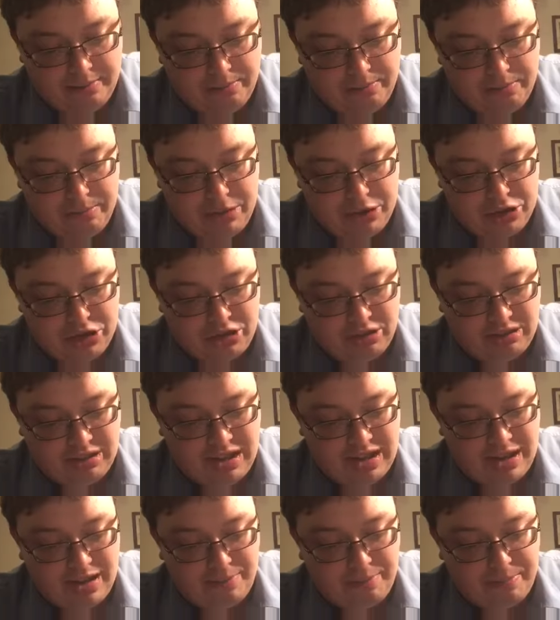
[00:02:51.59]

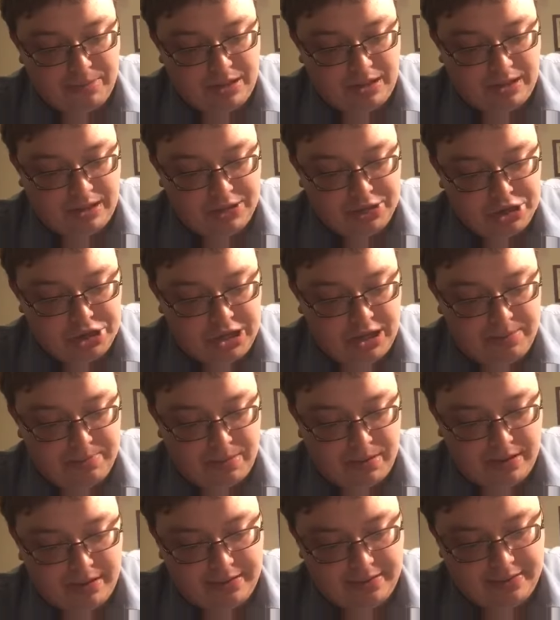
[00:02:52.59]
Mishulam and
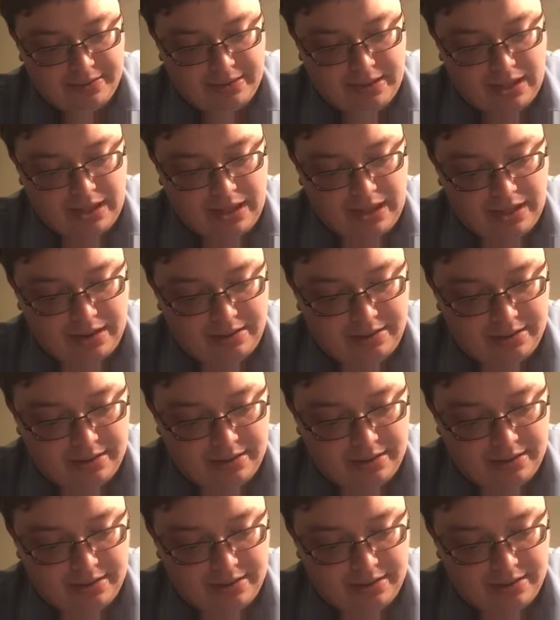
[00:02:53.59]
Sheba and